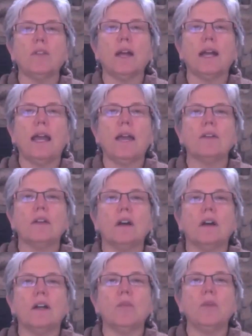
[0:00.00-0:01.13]
got acted
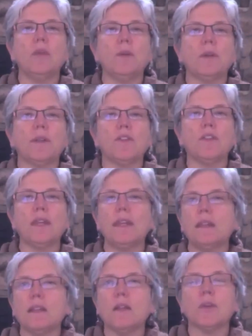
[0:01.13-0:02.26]
on and people could see
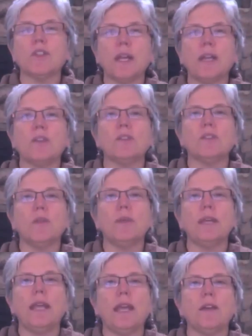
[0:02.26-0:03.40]
that there were changes, they
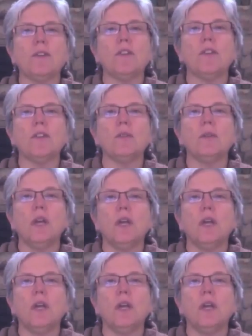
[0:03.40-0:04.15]
began to